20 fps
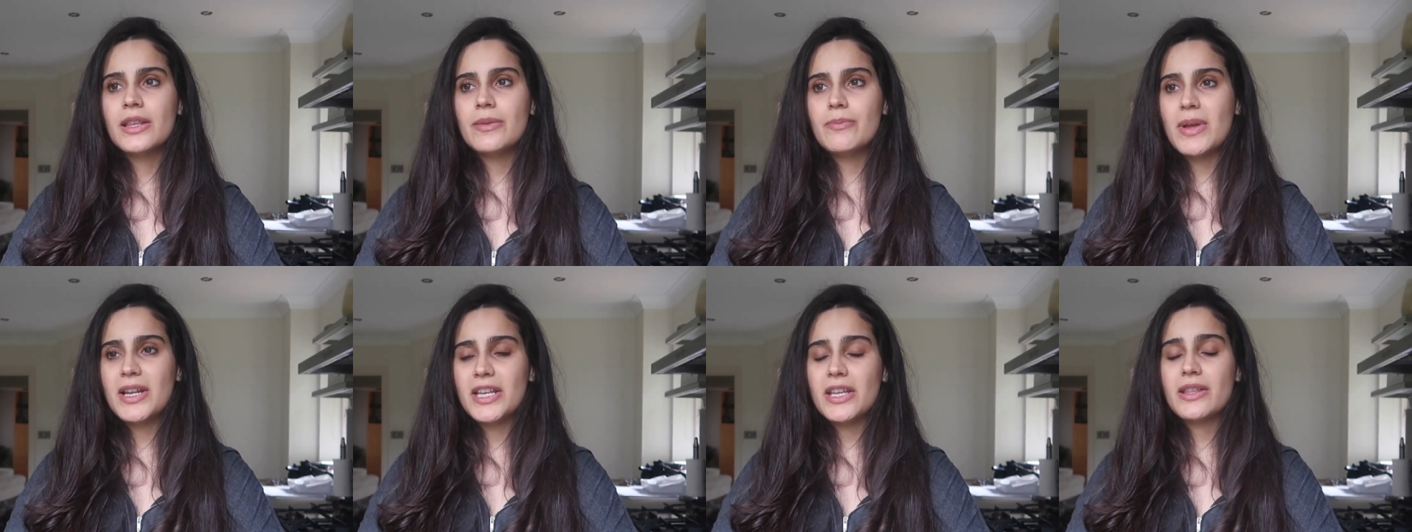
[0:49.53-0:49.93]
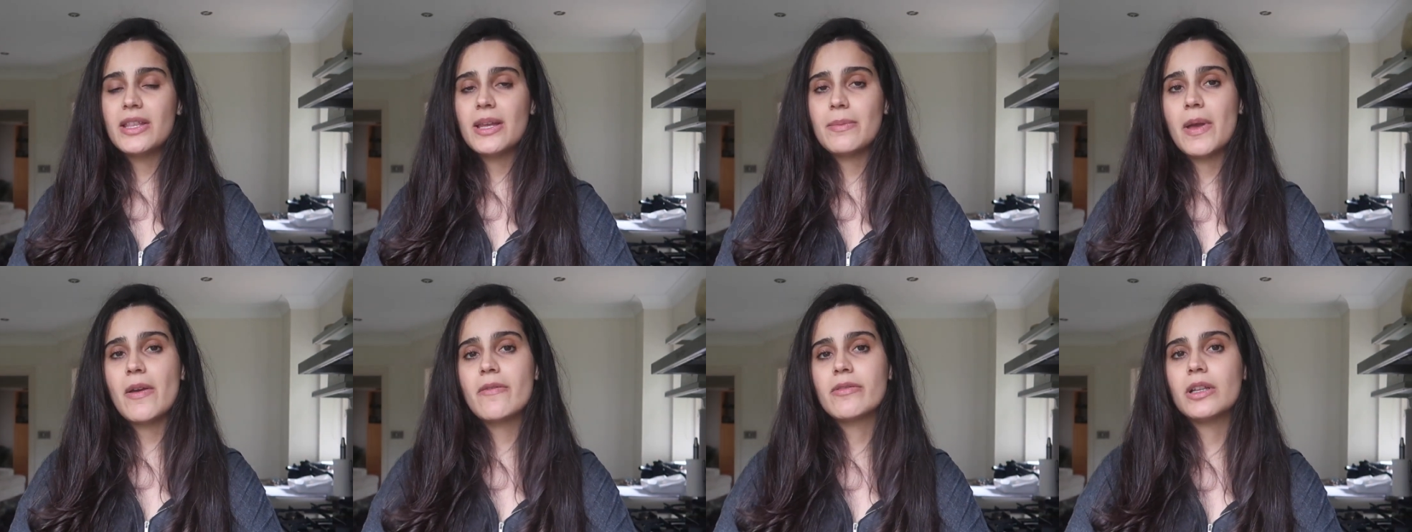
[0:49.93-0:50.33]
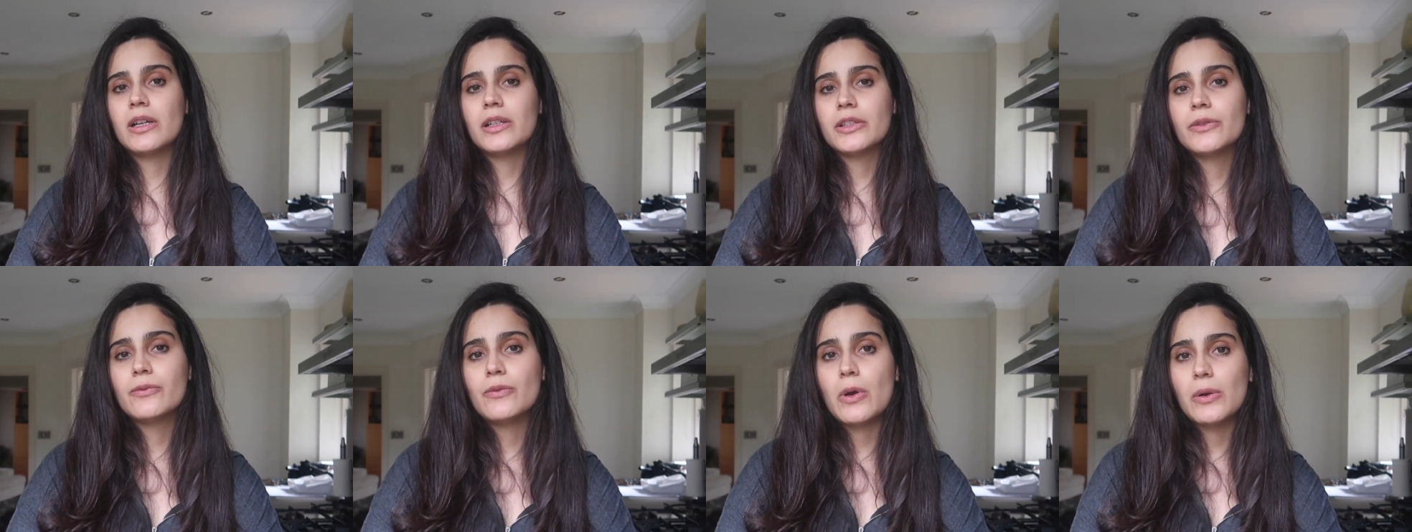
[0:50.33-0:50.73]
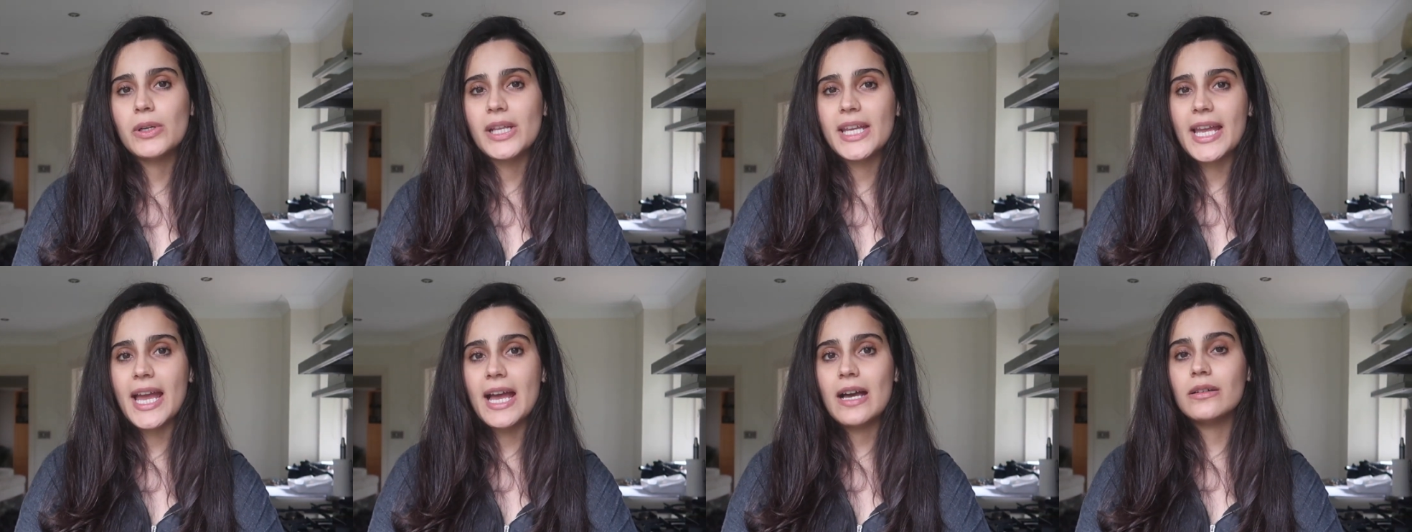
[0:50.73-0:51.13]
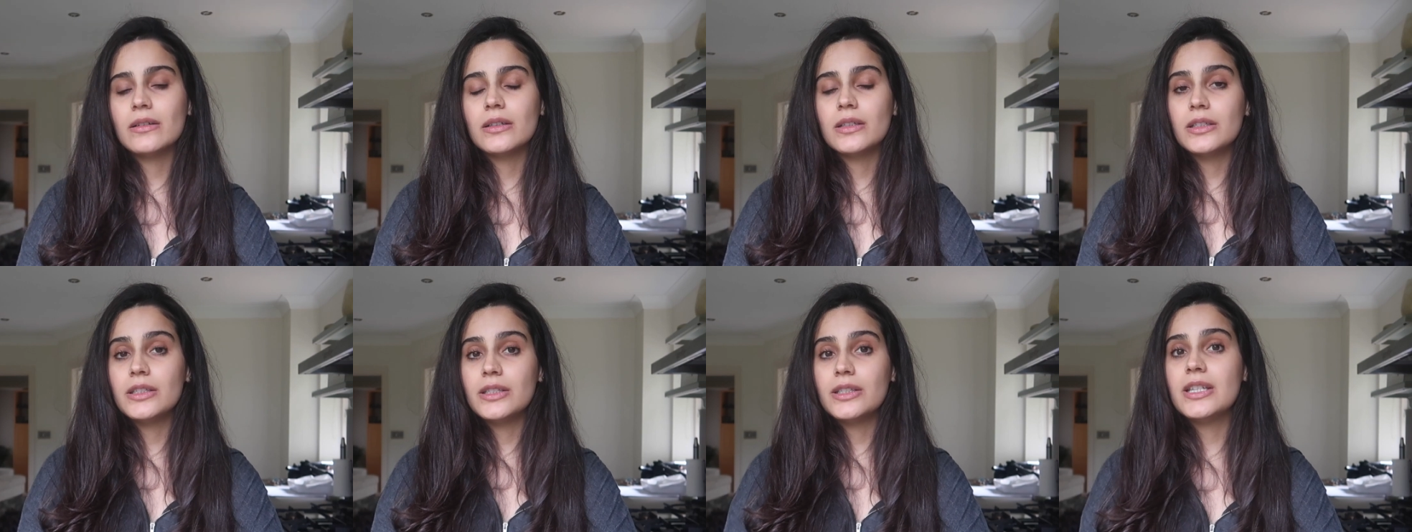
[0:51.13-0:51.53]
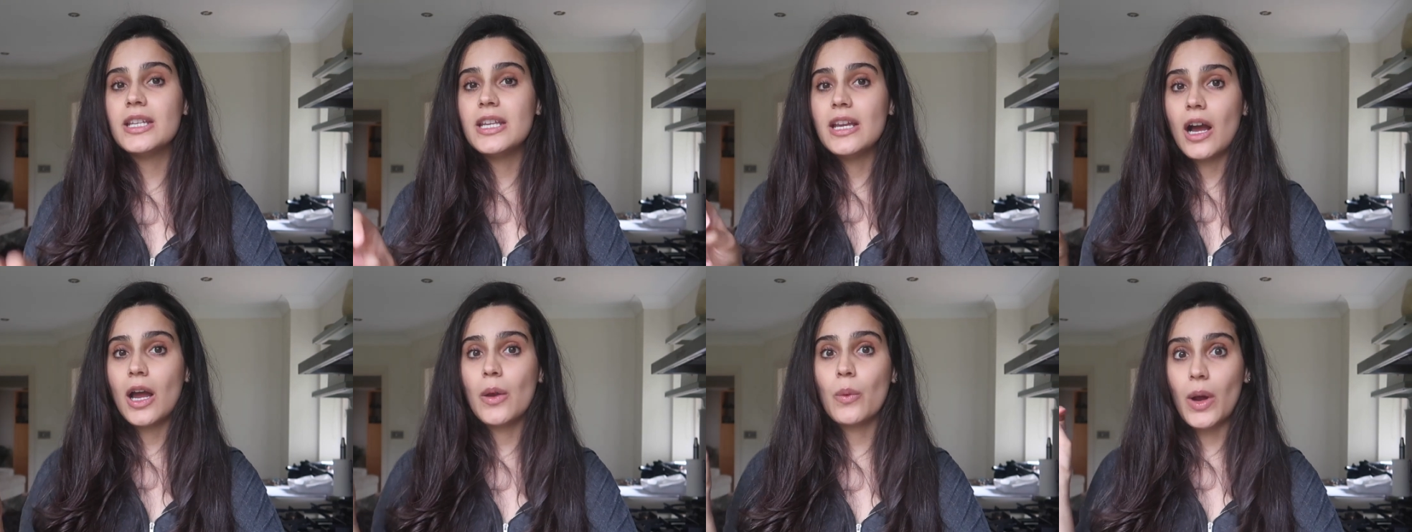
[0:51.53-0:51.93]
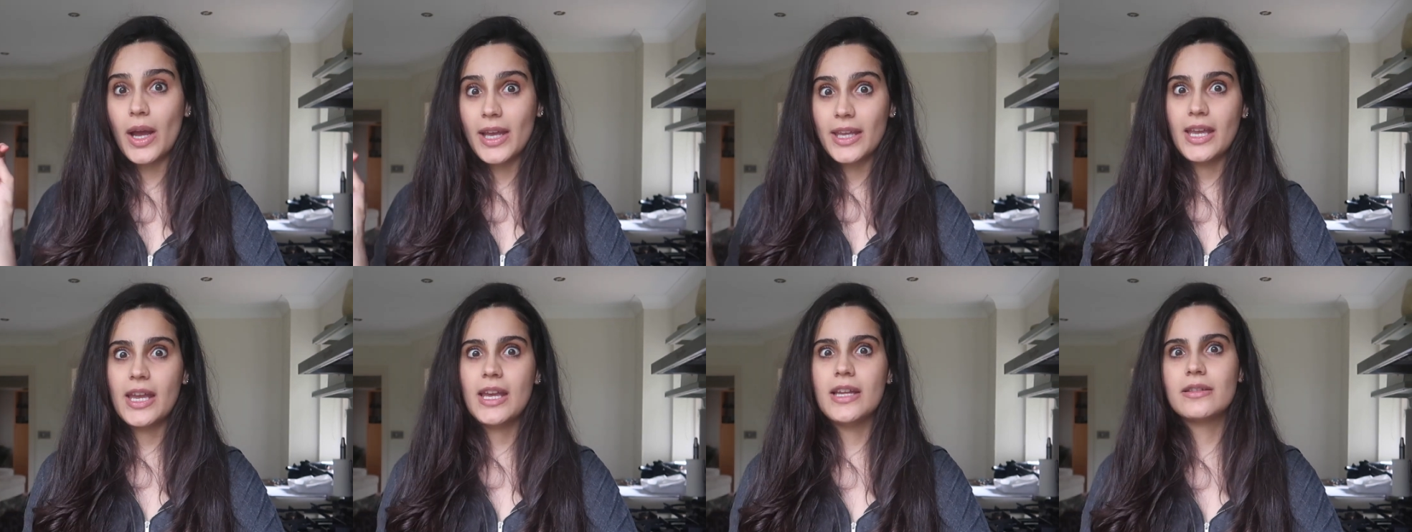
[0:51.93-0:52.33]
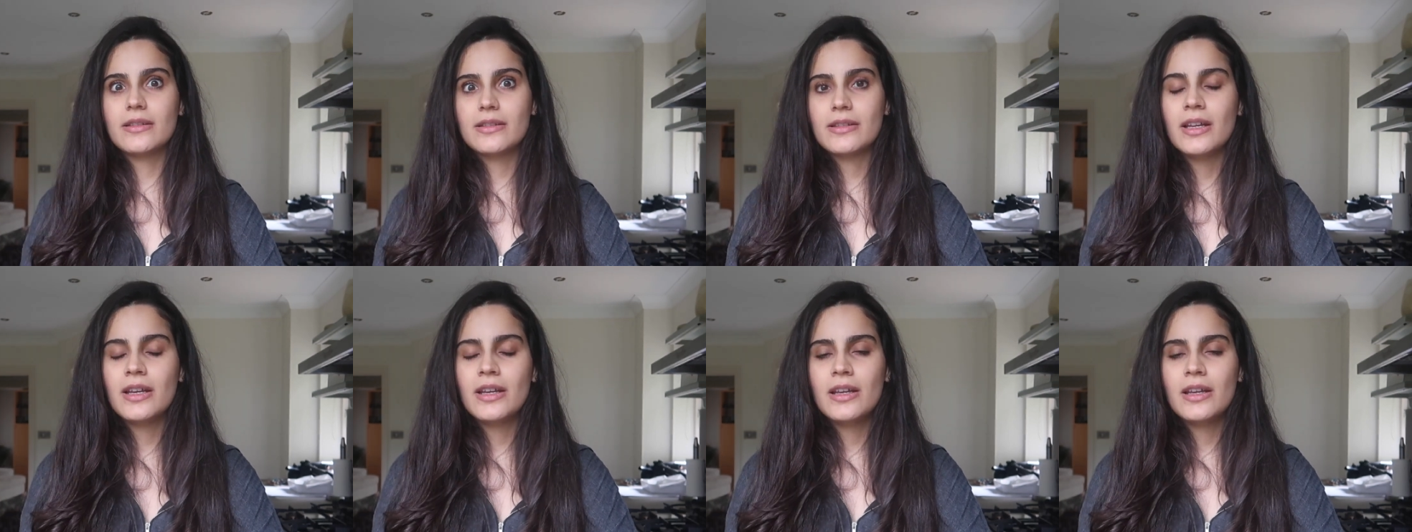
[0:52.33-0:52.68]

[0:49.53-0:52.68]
Many of them have started rolling out DIY kits.